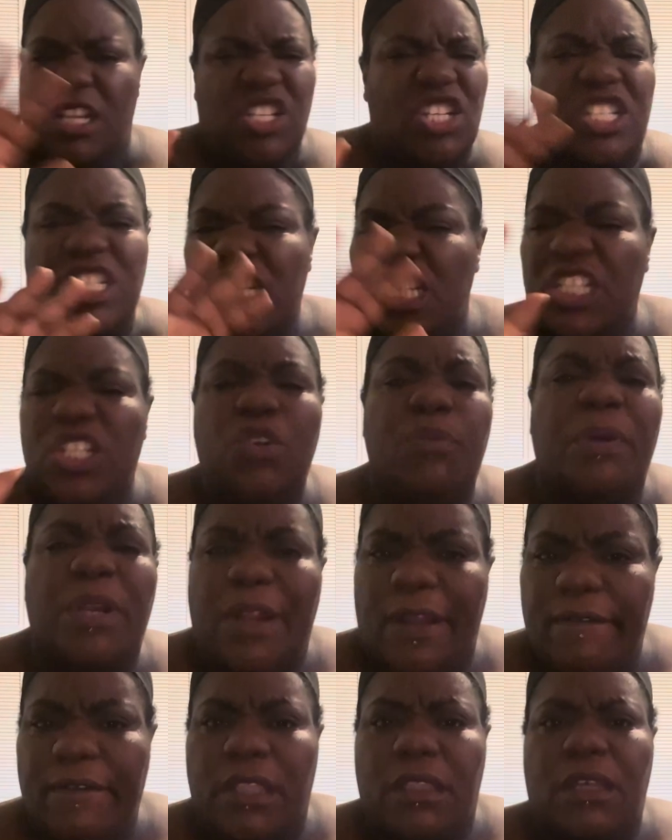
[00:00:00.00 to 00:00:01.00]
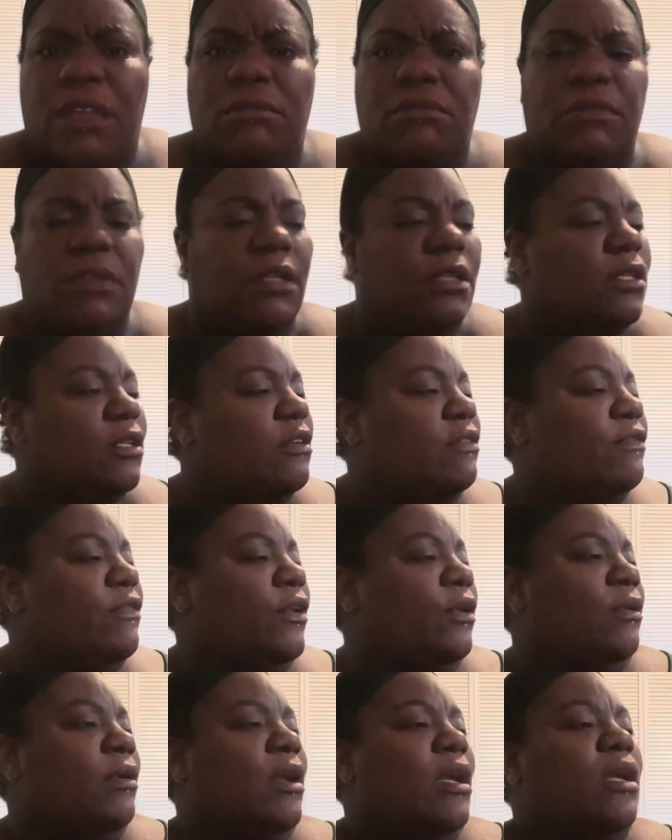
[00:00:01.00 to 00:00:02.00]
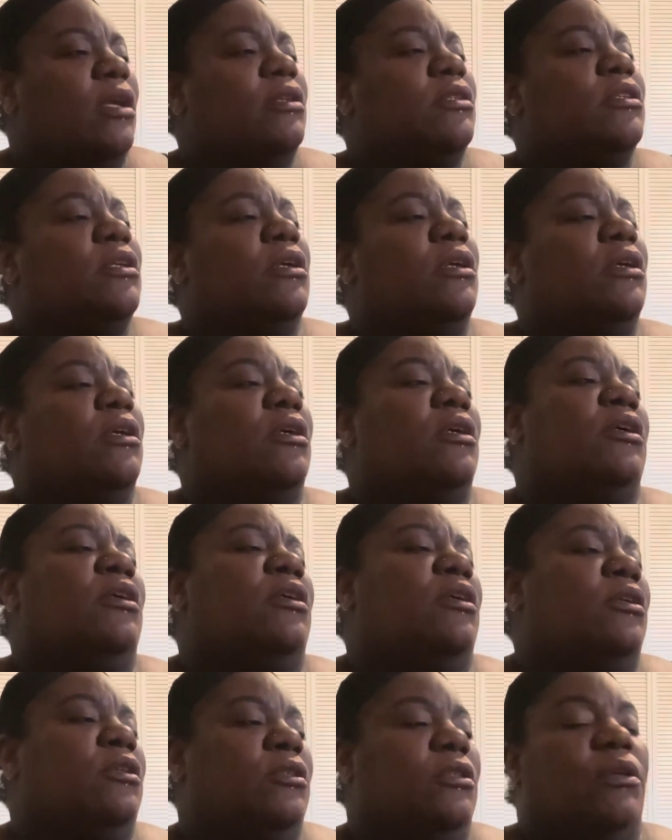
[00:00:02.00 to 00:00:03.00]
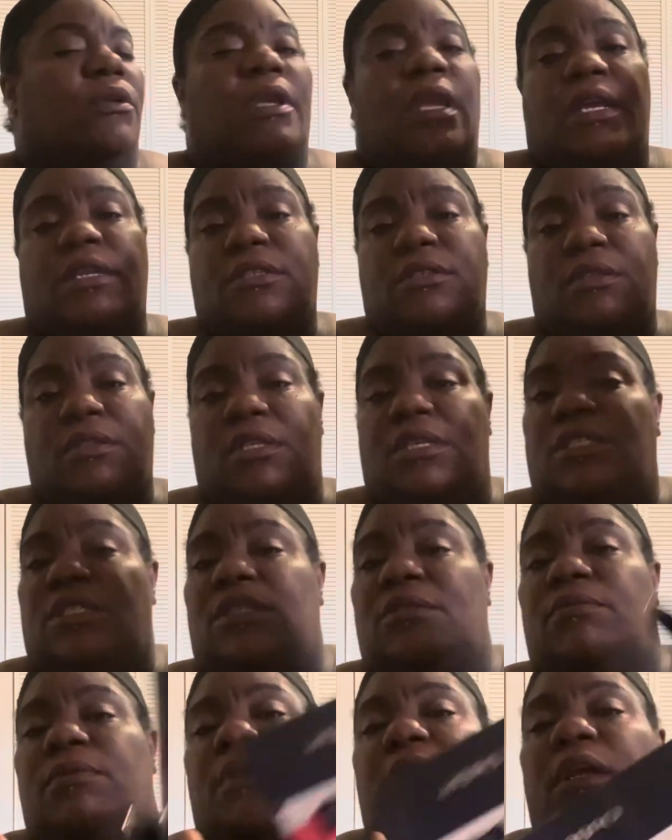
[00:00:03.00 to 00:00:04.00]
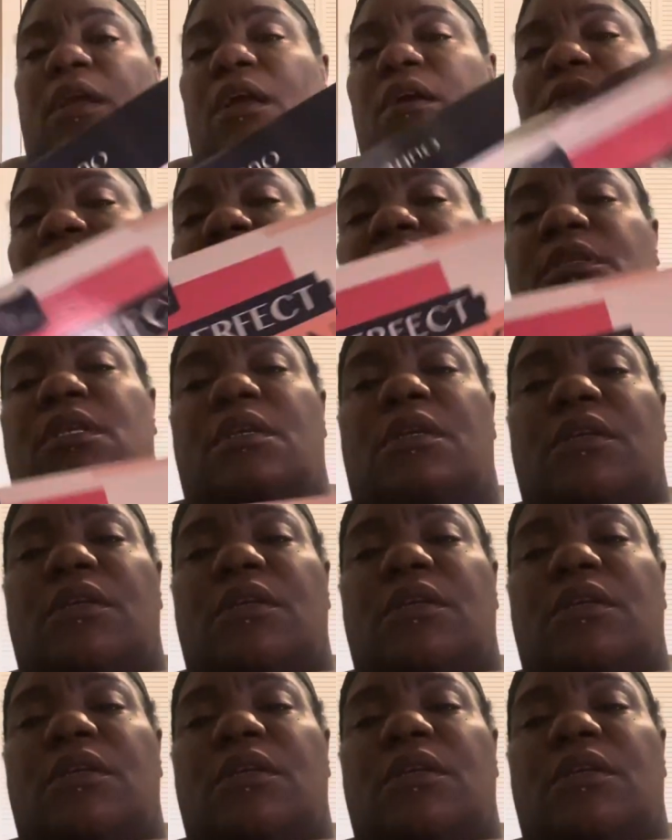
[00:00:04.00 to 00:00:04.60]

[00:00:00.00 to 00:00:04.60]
Just a little bit of everything for you guys. So yeah, so this is what it comes